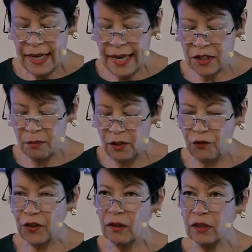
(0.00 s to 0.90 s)
and to be
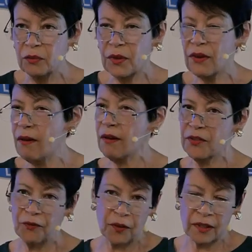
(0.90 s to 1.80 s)
filled with all
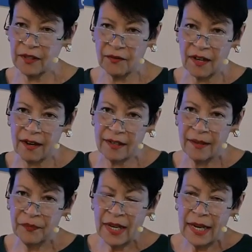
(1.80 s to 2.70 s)
the fullness of God.